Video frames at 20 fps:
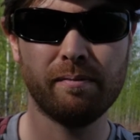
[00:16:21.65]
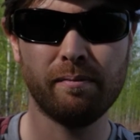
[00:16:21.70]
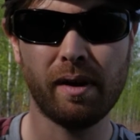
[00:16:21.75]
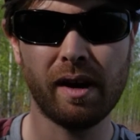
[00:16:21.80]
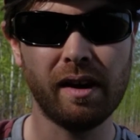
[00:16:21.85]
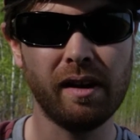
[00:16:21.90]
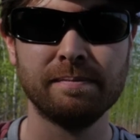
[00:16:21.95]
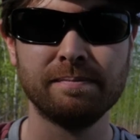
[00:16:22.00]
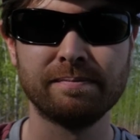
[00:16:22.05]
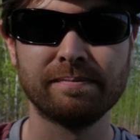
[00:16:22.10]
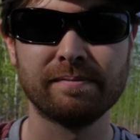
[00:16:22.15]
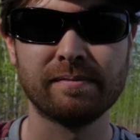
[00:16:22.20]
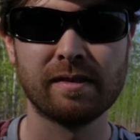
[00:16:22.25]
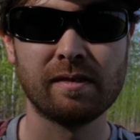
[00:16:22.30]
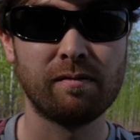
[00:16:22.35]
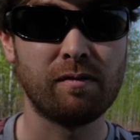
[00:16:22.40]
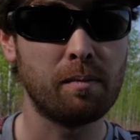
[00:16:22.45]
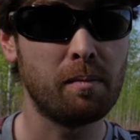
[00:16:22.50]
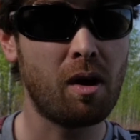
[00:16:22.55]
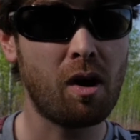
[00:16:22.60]
But
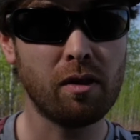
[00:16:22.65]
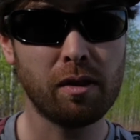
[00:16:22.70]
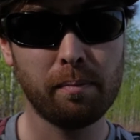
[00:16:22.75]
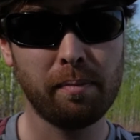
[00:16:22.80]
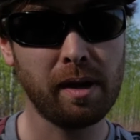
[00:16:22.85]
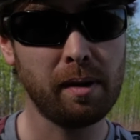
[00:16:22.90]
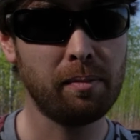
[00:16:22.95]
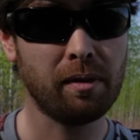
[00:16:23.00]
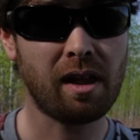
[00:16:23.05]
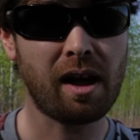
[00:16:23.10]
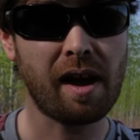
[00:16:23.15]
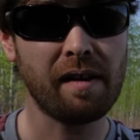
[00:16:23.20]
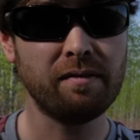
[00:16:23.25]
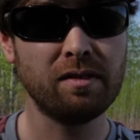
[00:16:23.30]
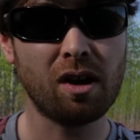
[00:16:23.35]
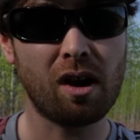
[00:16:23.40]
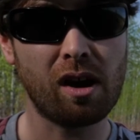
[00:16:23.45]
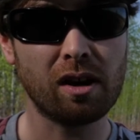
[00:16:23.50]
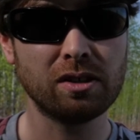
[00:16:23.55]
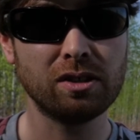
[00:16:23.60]
from all the people I've
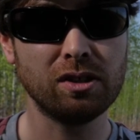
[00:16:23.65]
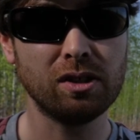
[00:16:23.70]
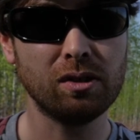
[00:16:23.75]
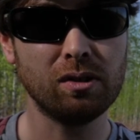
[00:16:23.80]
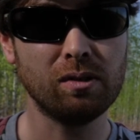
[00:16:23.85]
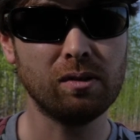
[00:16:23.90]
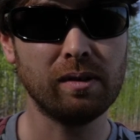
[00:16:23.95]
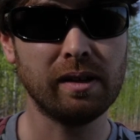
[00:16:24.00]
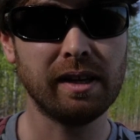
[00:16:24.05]
talked to